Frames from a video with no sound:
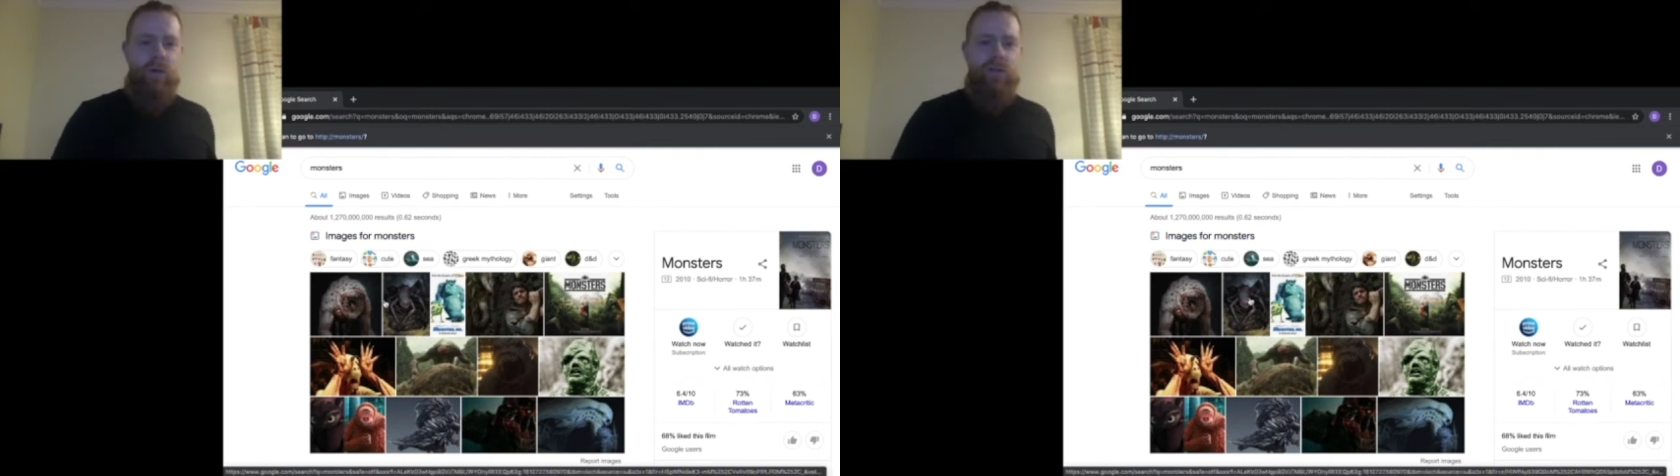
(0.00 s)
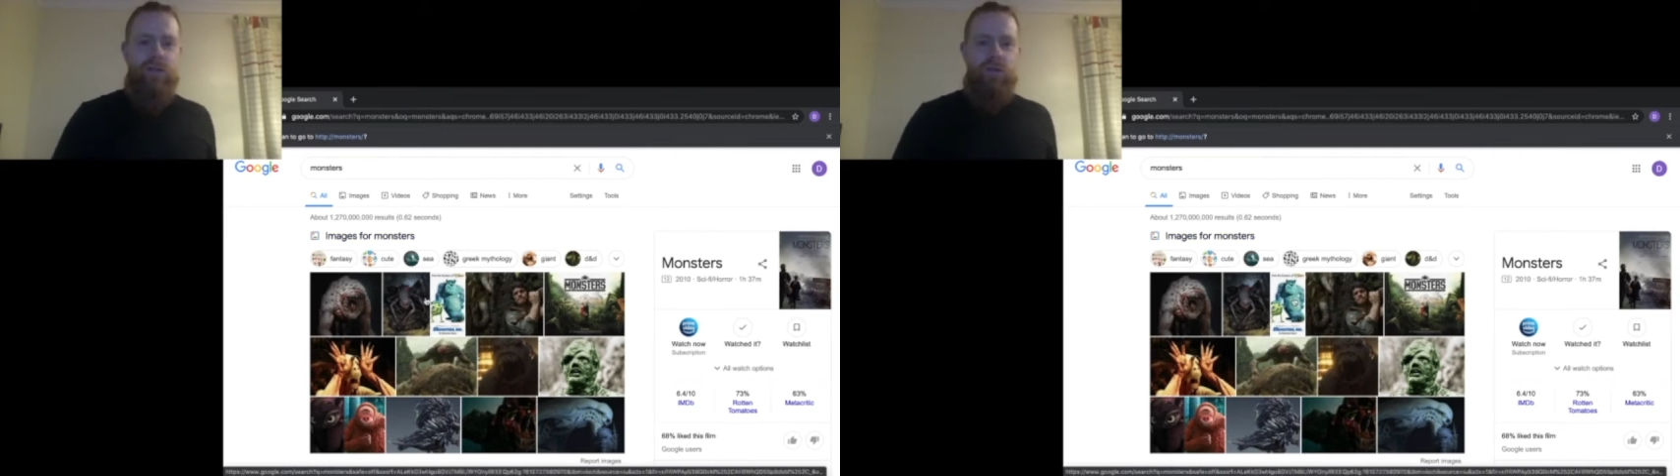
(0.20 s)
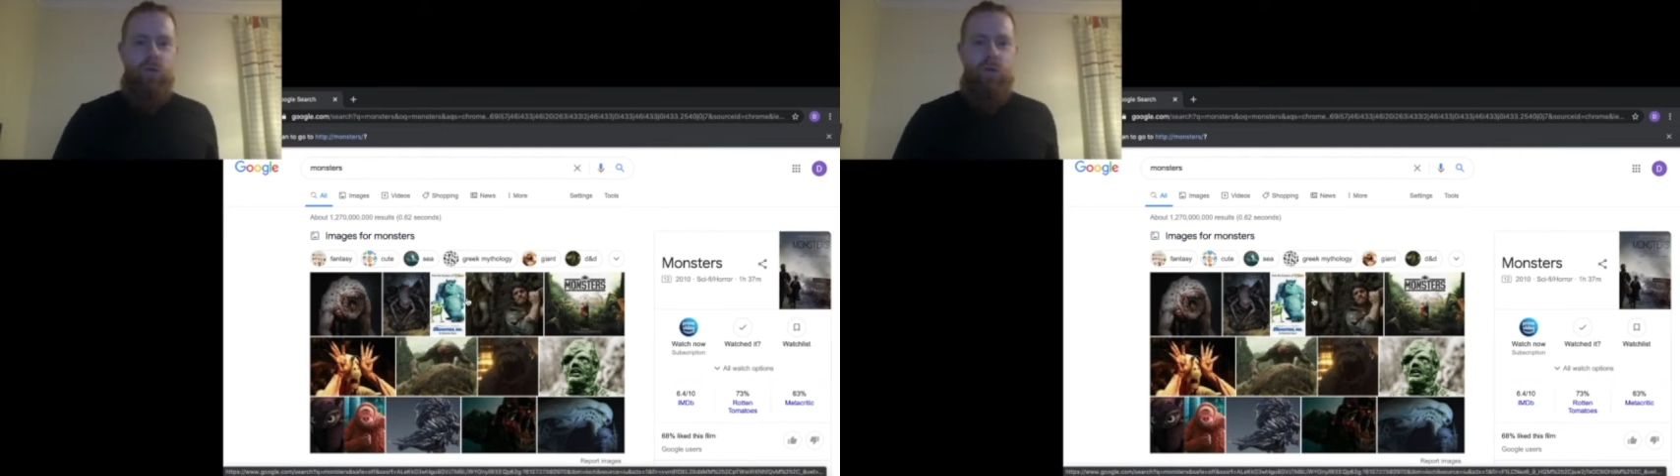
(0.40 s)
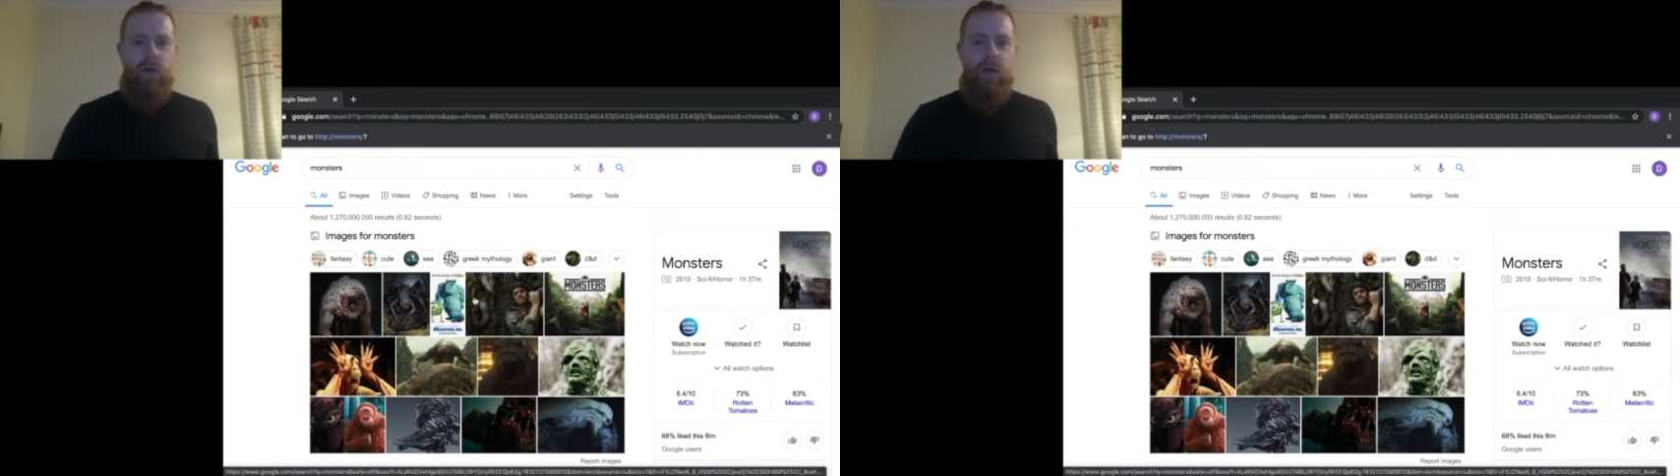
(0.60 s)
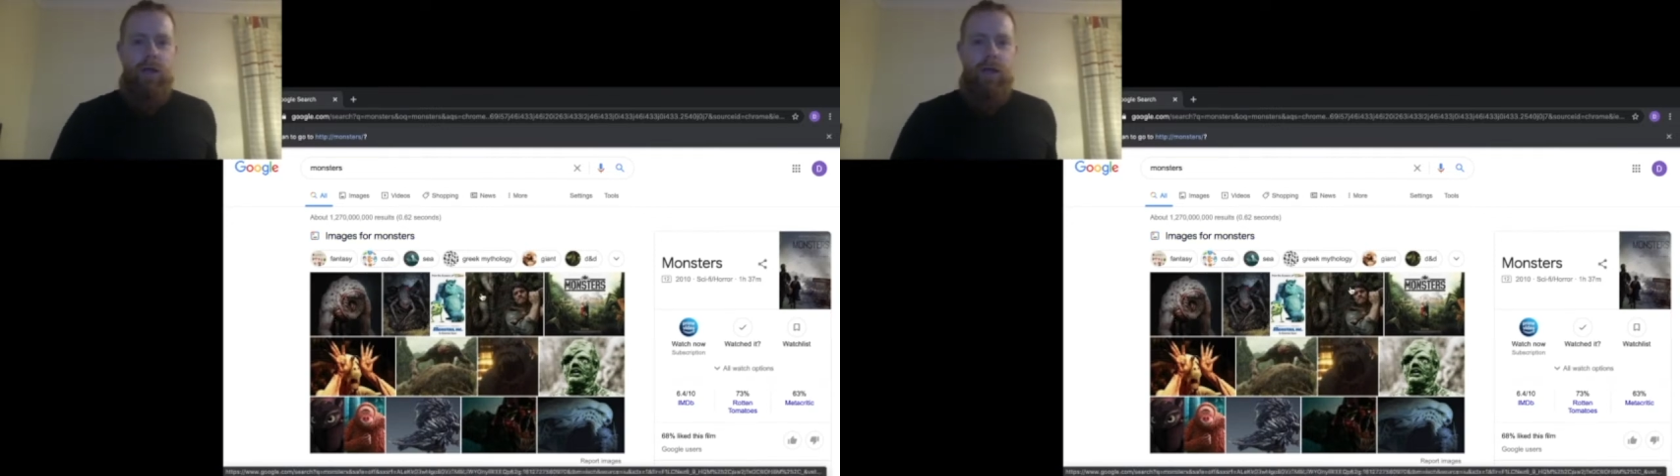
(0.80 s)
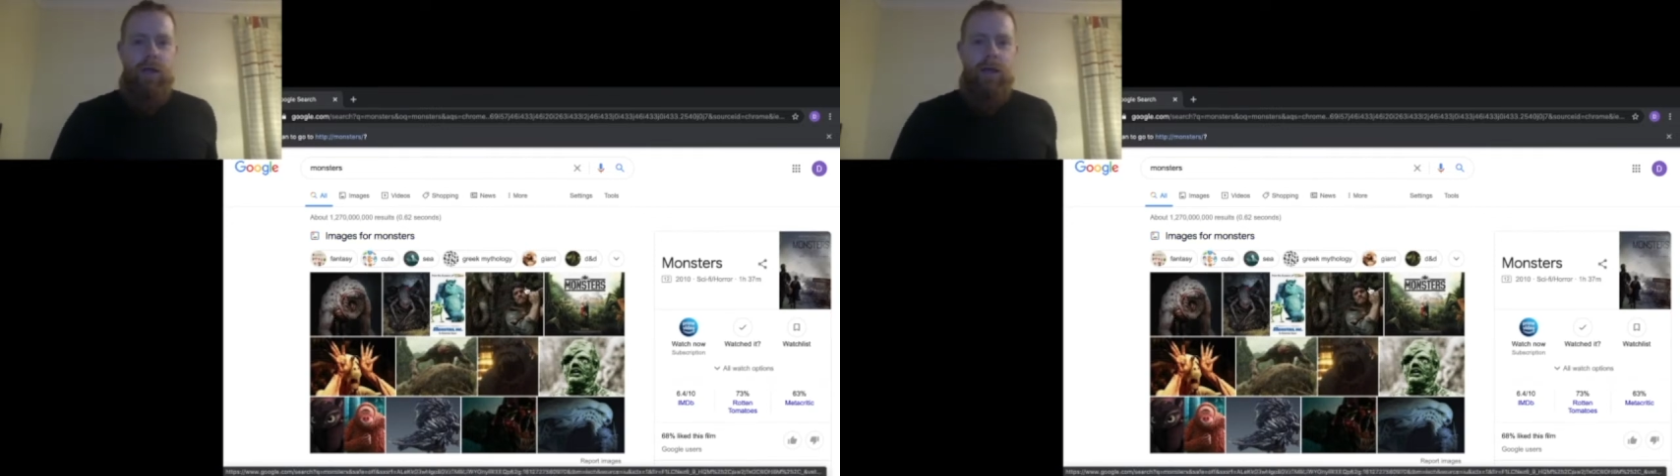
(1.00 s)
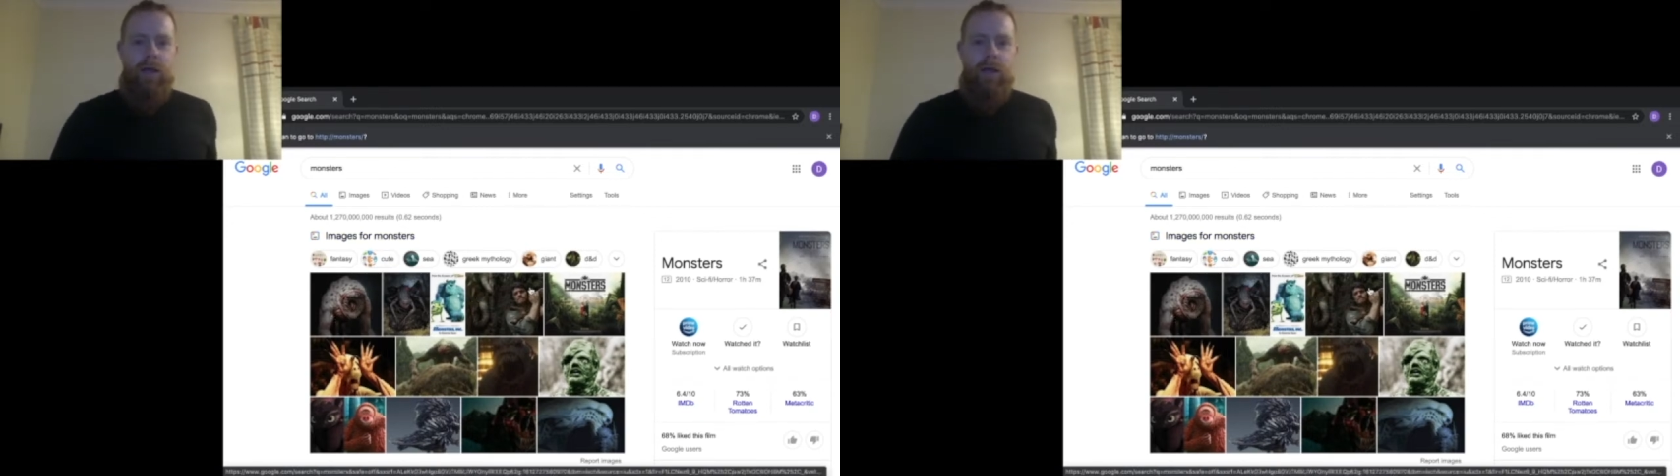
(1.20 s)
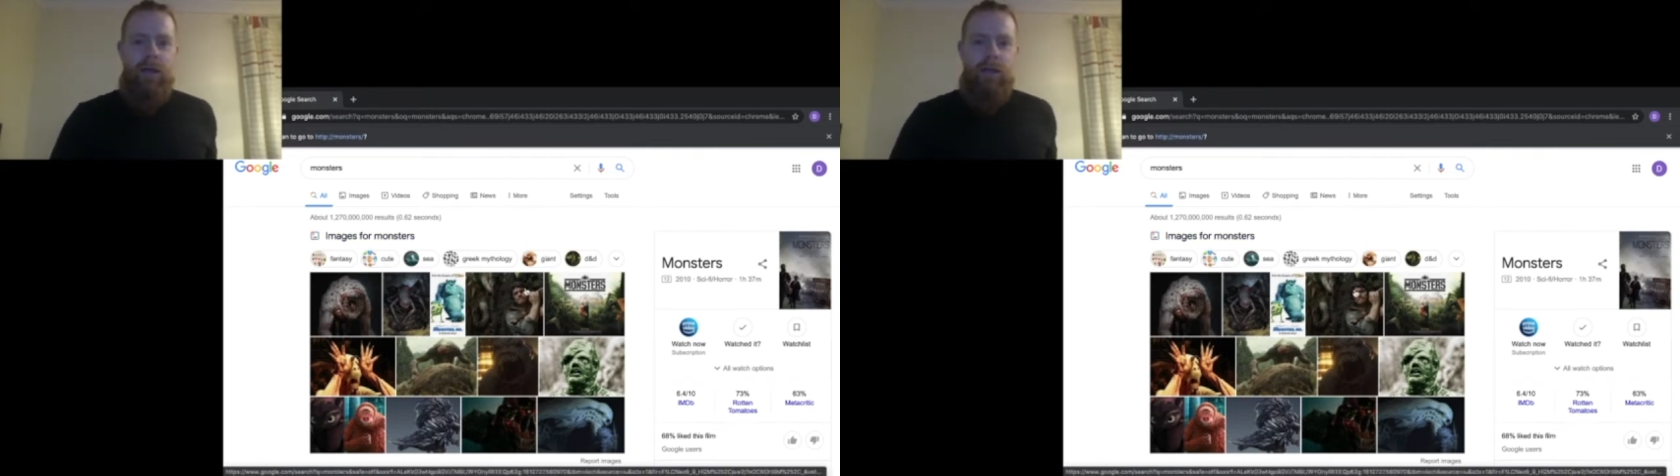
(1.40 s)
So
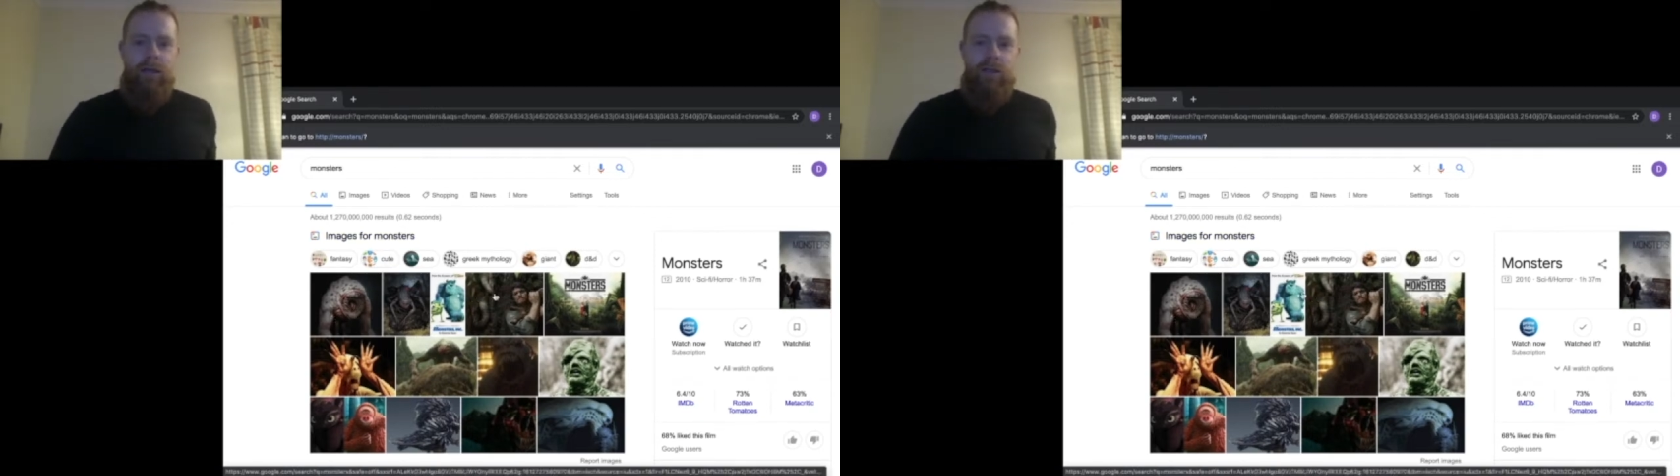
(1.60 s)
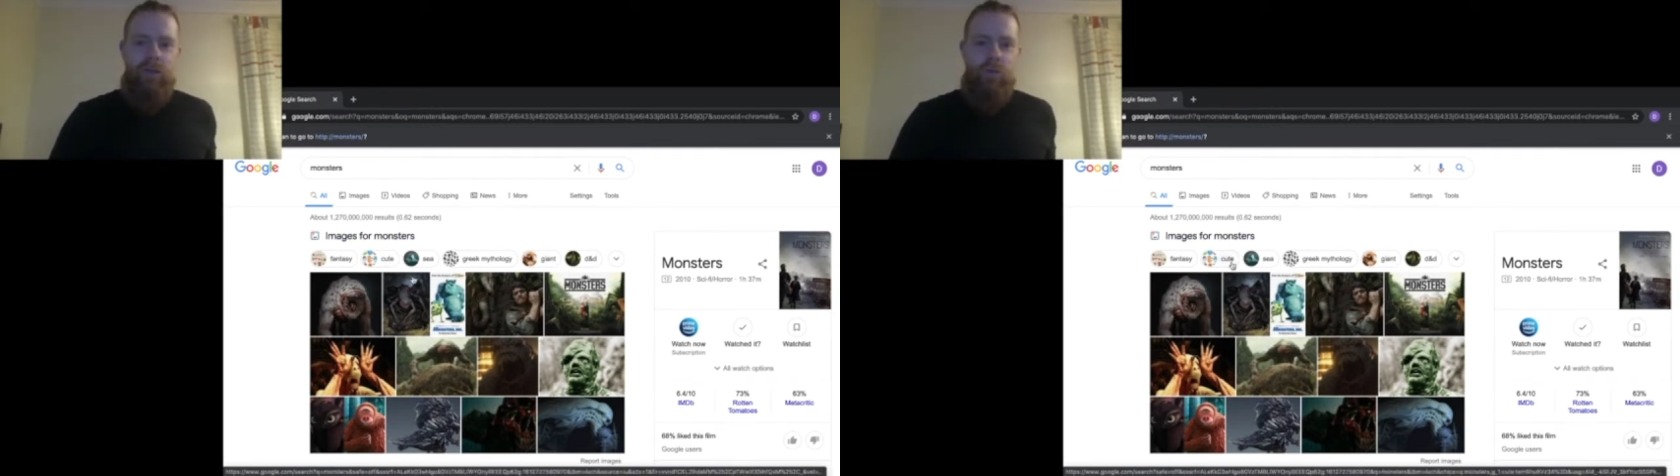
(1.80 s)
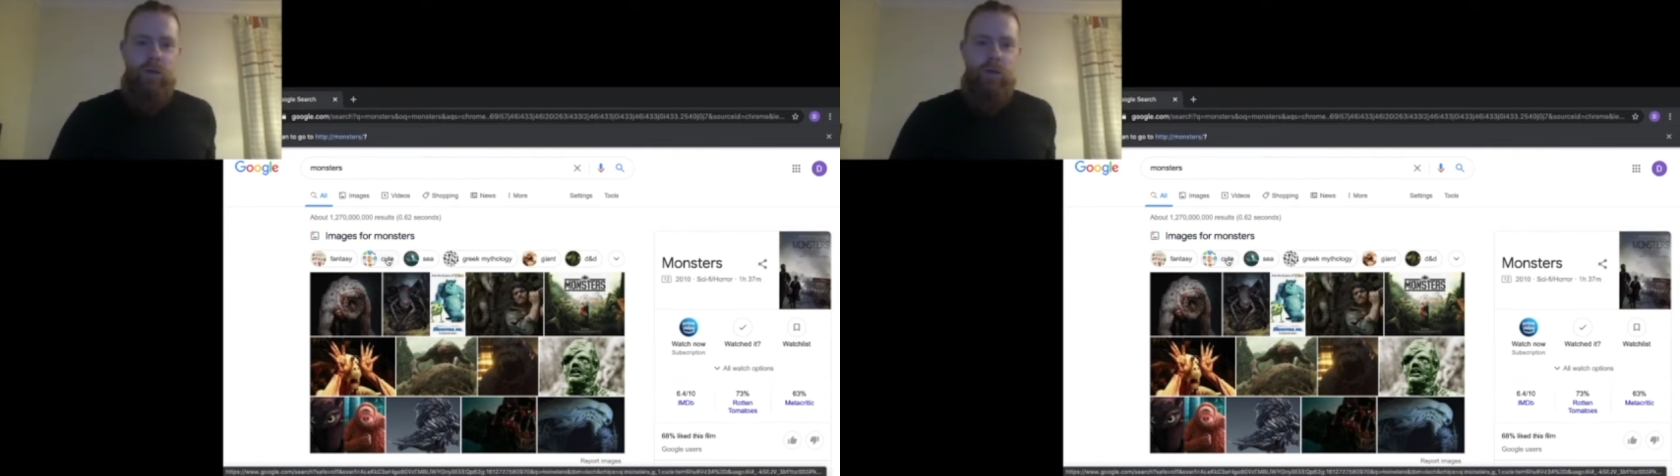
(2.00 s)
let's go in